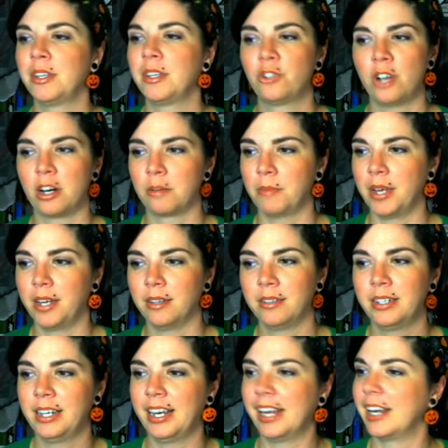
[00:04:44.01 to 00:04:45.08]
struck me
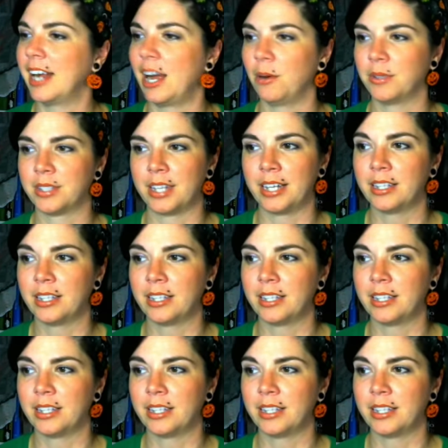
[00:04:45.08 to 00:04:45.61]
and I was like,